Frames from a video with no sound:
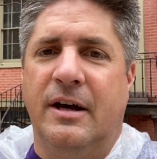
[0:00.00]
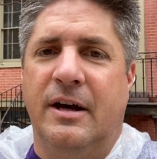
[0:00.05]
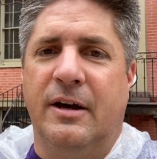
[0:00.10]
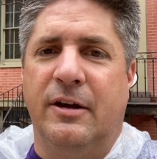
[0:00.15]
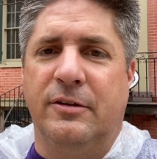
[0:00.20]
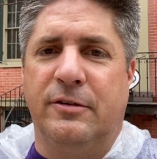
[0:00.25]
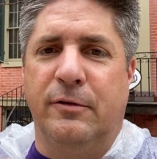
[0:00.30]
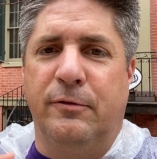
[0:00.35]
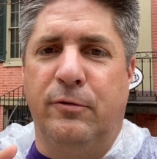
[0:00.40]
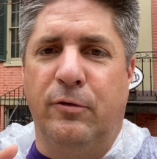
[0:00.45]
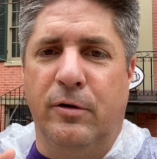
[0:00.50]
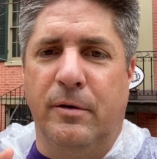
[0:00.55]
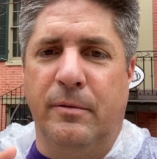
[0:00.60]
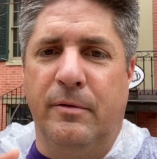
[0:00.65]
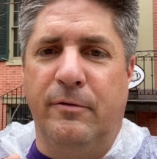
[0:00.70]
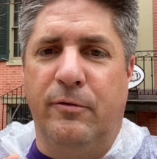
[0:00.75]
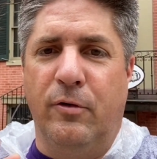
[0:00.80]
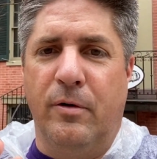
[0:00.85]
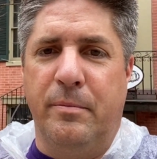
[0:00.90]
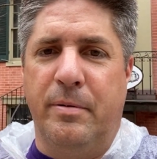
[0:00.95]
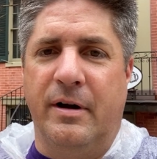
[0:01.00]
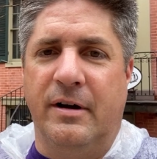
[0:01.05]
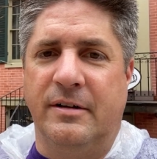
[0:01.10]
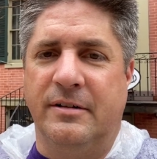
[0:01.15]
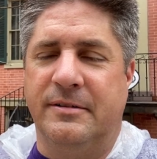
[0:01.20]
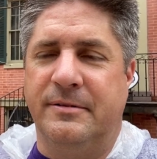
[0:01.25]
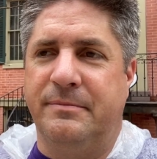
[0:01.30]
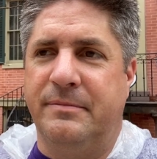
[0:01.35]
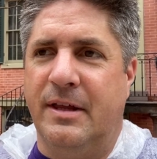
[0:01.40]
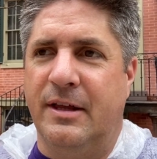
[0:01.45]
So four
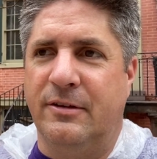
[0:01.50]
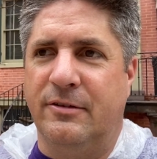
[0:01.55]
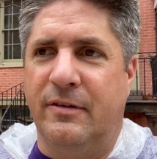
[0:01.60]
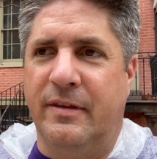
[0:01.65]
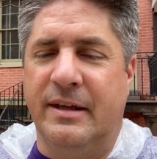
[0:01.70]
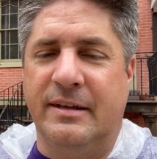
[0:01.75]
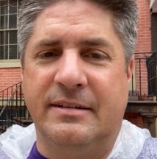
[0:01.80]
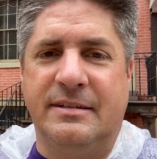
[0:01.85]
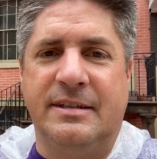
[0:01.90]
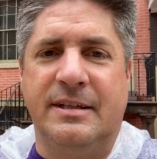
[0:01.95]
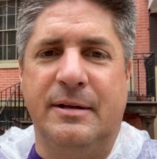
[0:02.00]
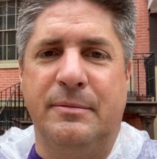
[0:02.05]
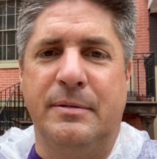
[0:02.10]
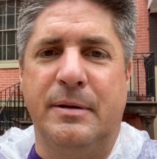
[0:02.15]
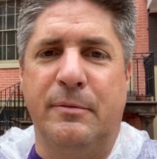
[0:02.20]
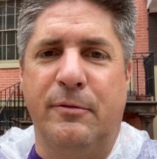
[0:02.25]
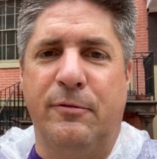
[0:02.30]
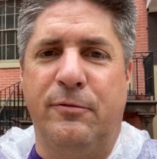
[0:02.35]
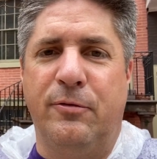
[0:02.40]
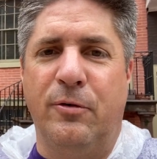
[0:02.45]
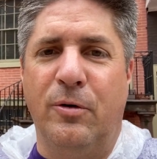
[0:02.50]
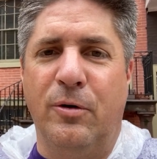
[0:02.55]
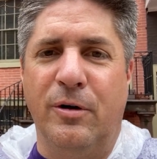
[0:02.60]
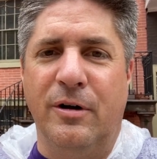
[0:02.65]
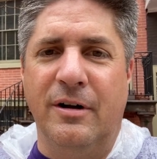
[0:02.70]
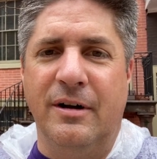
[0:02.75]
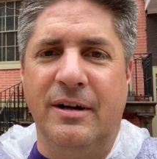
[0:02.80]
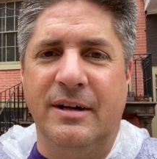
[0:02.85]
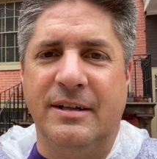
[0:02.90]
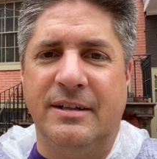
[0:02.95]
parts. Okay, so that's tip number
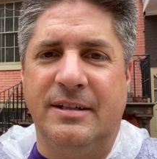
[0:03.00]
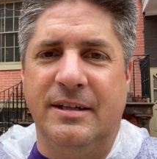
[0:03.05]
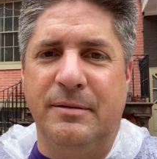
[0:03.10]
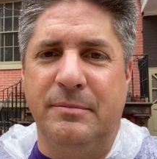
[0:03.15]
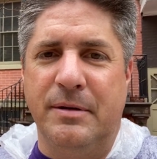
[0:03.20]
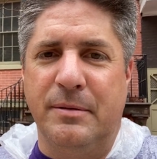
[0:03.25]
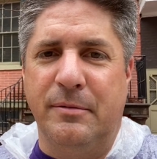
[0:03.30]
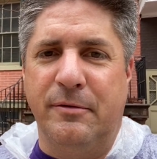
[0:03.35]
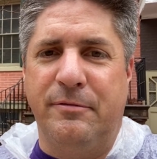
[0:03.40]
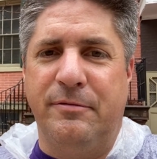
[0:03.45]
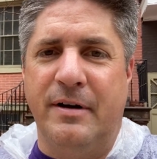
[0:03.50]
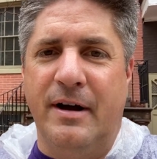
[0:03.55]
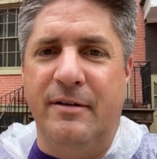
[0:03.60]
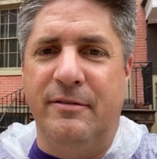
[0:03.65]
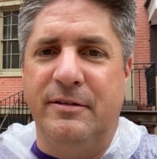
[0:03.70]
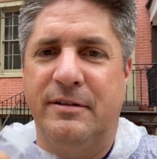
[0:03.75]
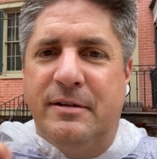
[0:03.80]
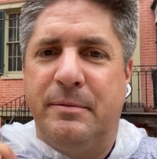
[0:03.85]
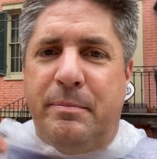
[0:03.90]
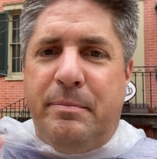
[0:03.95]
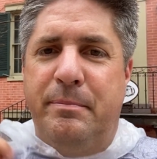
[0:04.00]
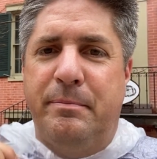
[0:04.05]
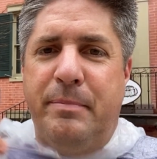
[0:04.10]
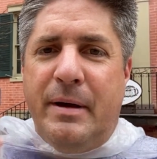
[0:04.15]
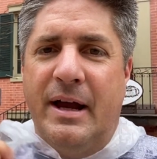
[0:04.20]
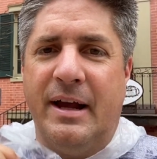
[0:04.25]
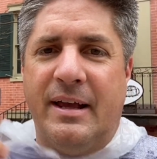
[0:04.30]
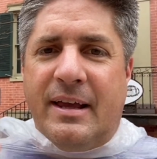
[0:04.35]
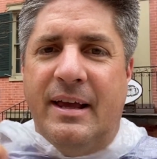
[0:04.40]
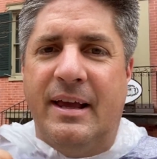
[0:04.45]
4. Tip number 5 is to
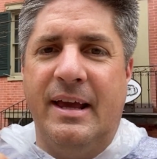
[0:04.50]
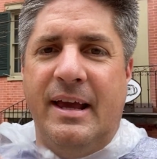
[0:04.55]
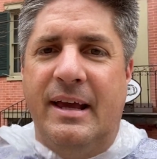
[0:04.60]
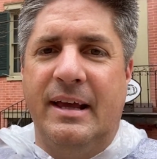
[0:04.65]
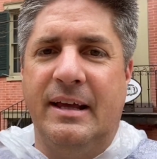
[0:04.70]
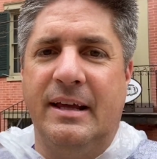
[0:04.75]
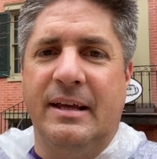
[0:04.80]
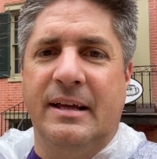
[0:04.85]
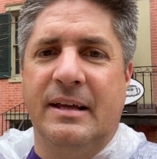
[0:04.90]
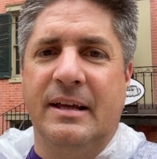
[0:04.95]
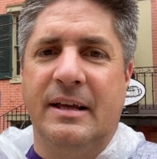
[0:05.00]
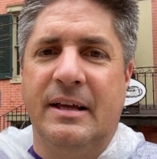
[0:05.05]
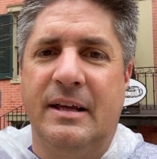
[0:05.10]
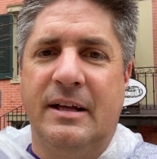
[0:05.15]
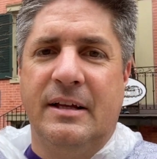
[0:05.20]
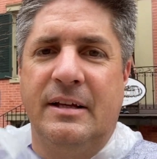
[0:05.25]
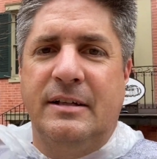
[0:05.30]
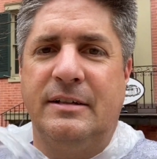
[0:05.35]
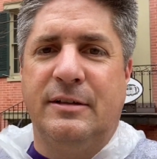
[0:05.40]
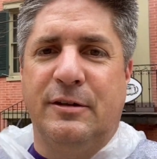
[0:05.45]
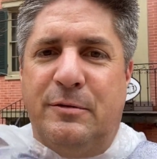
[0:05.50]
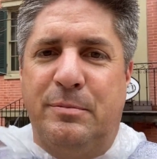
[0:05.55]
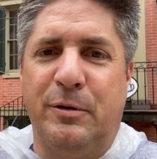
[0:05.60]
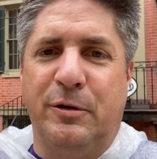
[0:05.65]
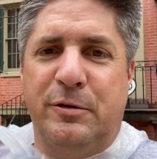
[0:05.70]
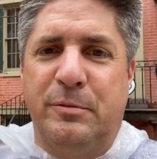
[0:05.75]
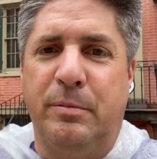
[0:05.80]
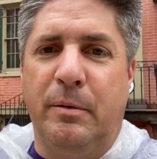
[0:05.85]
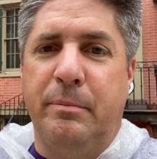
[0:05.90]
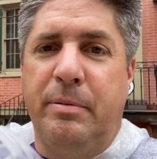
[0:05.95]
pack a
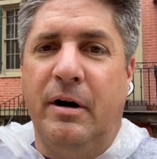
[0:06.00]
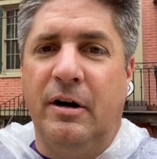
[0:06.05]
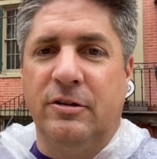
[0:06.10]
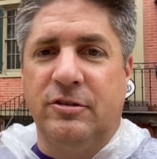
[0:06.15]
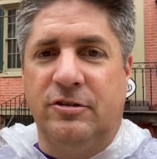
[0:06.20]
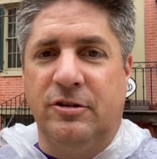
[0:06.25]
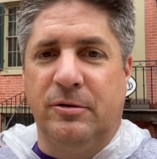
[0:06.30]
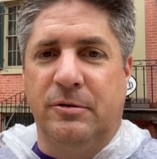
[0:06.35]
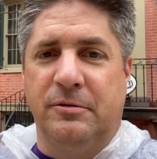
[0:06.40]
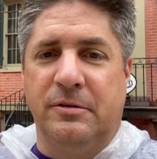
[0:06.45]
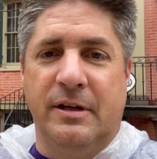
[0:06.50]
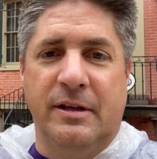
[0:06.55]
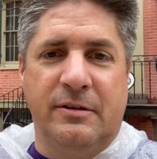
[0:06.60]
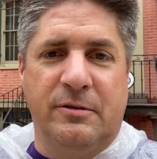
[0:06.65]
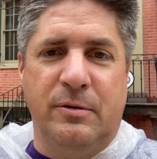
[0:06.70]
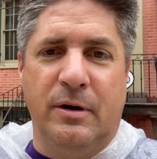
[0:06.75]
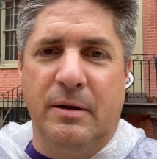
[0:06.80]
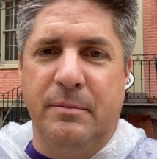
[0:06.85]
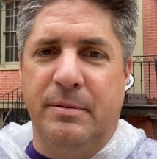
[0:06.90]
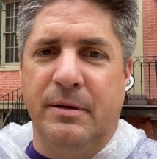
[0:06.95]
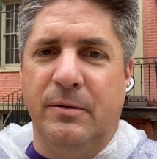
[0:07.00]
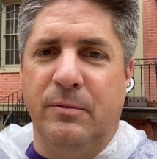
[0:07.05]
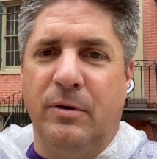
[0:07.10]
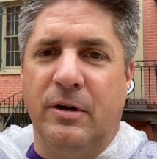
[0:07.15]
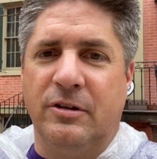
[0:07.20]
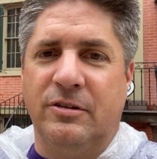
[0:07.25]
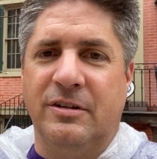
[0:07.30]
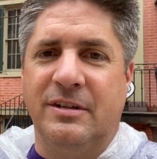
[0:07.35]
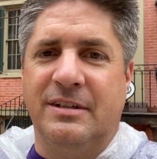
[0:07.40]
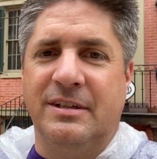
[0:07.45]
disposable poncho. It rains quite a bit in
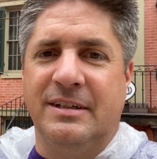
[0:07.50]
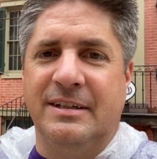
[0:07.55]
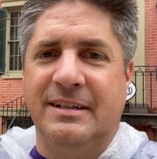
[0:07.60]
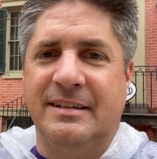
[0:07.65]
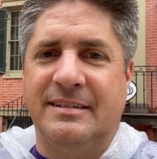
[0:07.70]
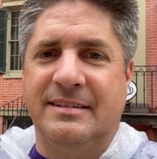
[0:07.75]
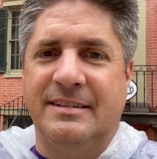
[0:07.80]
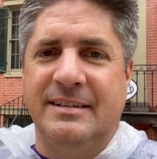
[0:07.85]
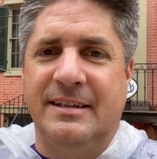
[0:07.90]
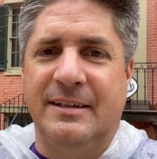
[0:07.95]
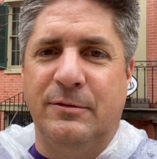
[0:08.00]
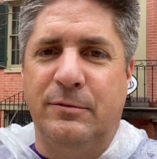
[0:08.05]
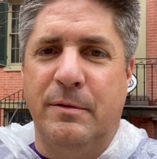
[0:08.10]
Washington, D.C.